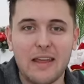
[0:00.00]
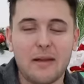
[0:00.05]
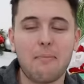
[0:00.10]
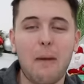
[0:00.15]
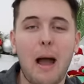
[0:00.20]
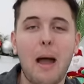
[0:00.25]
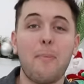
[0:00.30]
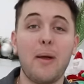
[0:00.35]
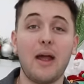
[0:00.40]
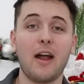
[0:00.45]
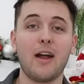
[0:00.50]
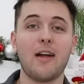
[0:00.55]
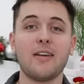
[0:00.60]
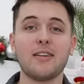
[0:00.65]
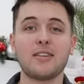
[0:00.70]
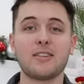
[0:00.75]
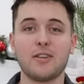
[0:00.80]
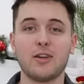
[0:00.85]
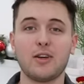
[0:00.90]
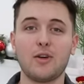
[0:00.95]
like my
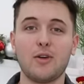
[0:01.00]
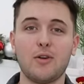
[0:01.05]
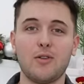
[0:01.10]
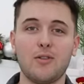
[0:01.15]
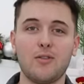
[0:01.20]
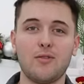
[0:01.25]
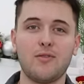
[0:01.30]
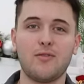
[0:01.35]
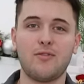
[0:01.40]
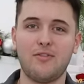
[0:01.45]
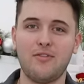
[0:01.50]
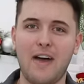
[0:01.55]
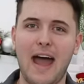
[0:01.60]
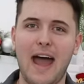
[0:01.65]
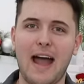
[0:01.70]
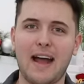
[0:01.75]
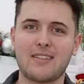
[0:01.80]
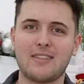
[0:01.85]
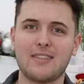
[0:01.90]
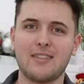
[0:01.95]
parents, little
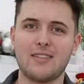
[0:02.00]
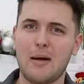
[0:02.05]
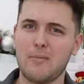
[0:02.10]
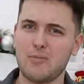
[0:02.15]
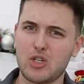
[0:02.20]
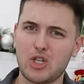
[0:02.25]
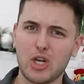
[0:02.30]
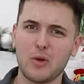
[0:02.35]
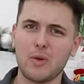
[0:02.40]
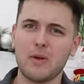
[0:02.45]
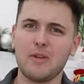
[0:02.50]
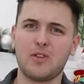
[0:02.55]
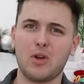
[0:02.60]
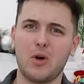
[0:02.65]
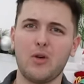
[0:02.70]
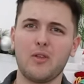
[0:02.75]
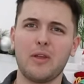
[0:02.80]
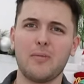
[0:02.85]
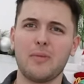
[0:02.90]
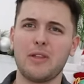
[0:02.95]
fact, I'm sure we've
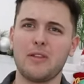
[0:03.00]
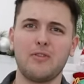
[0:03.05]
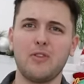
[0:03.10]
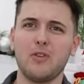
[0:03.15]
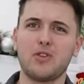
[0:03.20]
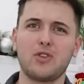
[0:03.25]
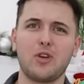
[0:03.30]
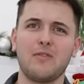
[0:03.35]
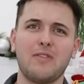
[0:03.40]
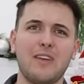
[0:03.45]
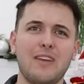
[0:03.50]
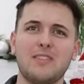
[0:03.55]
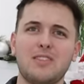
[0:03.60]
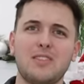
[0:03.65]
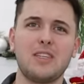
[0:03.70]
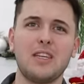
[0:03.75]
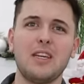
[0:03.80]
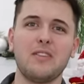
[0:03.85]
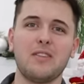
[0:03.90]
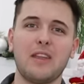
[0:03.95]
told them in the future if they've
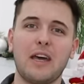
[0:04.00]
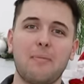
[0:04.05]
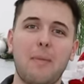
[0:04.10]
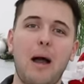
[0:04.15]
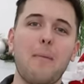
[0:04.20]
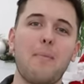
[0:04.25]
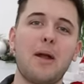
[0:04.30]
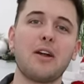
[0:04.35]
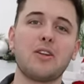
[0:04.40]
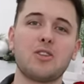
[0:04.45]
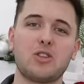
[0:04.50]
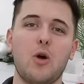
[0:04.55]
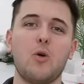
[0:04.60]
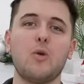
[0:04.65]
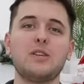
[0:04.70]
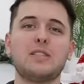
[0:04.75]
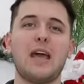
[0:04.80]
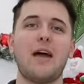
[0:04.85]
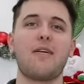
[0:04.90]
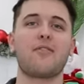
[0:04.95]
seen, like my parents
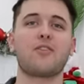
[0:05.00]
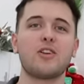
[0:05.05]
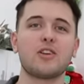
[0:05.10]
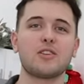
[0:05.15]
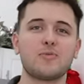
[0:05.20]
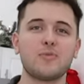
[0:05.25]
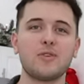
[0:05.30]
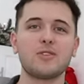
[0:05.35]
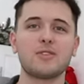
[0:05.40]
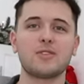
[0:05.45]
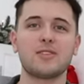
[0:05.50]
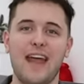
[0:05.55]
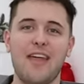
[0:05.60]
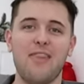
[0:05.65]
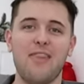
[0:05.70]
always have Christmas.